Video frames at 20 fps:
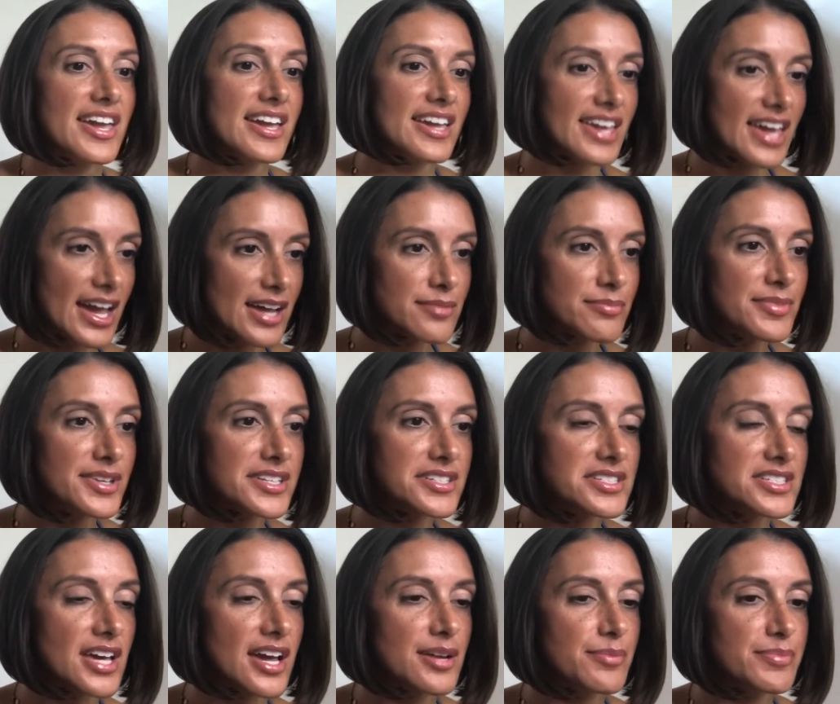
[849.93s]
It can be a
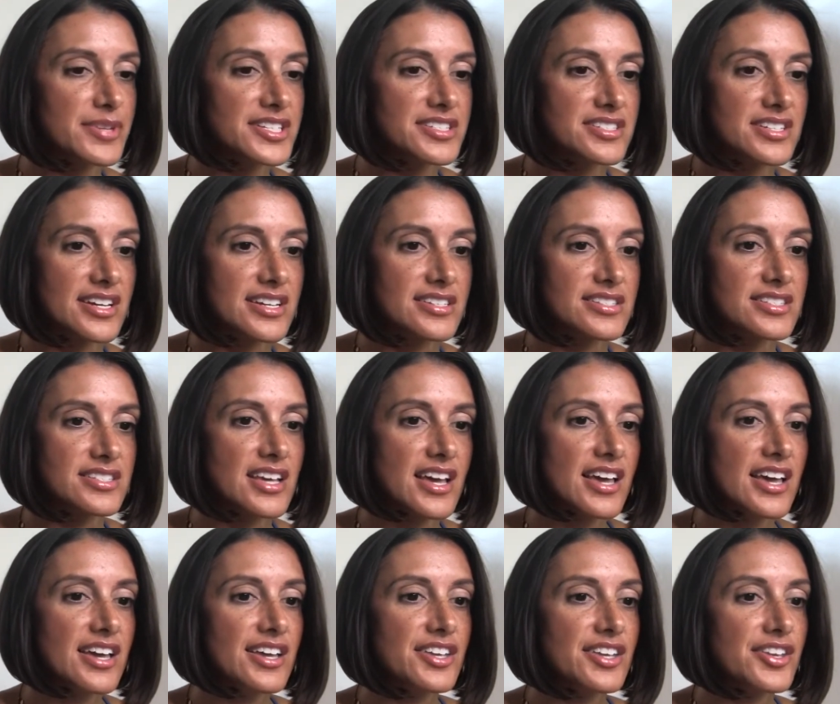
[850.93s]
side business,
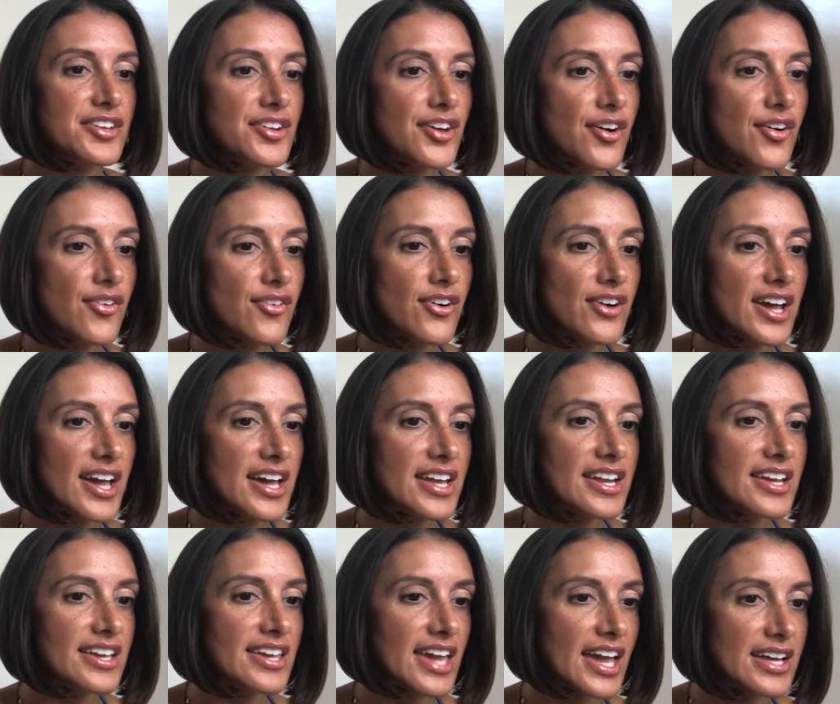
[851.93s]
and
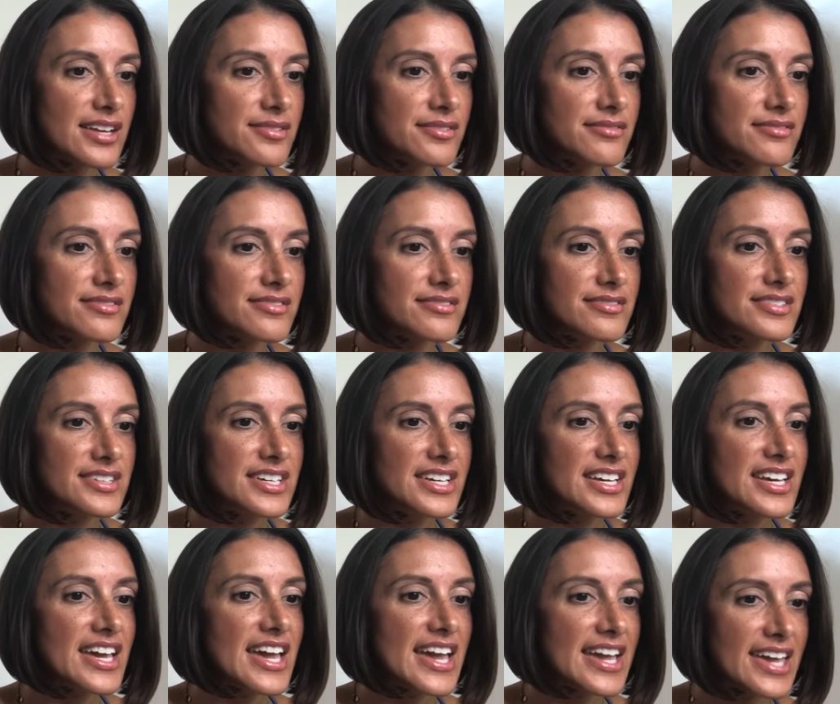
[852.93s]
it
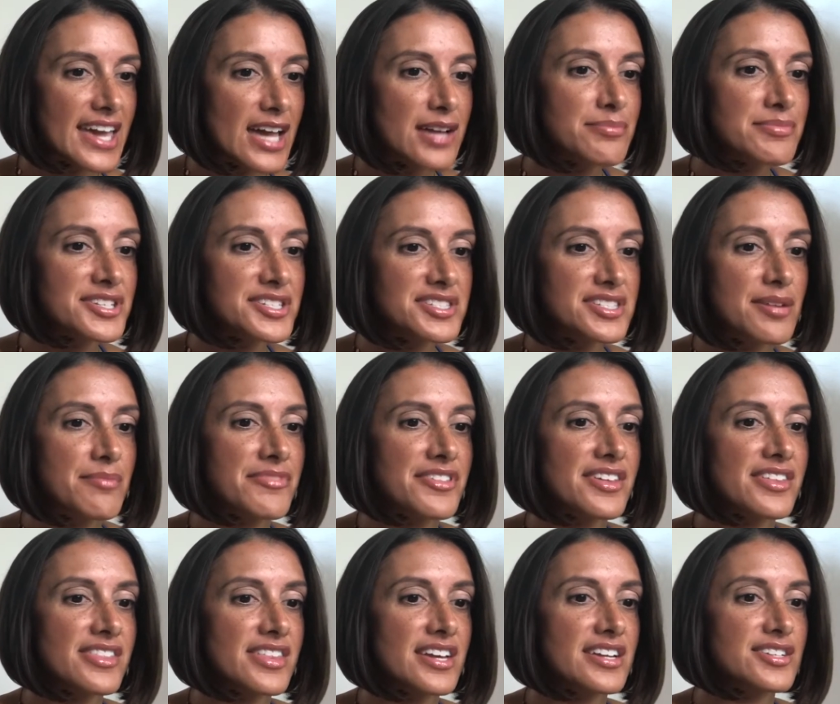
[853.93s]
can be
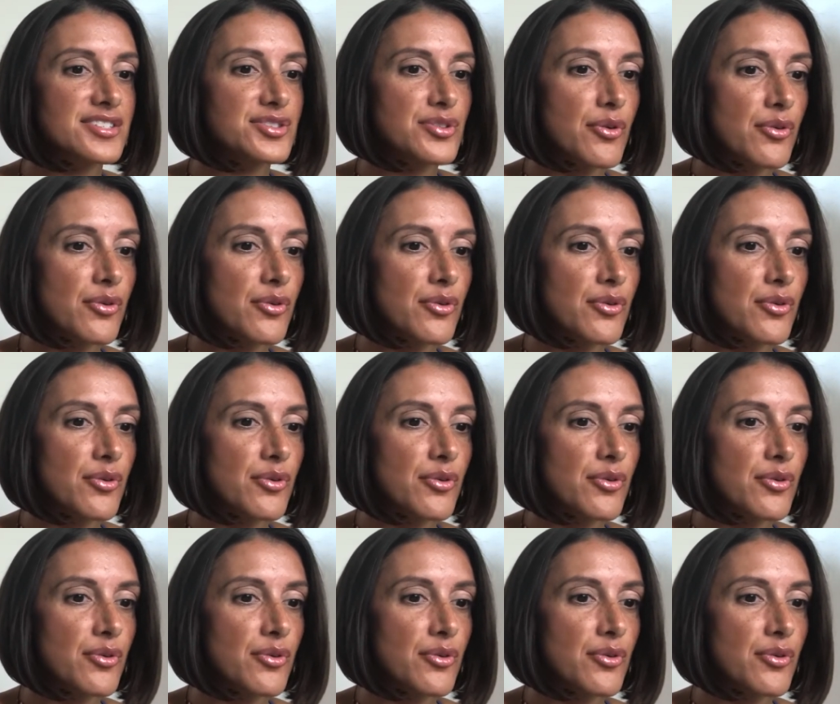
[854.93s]
something that is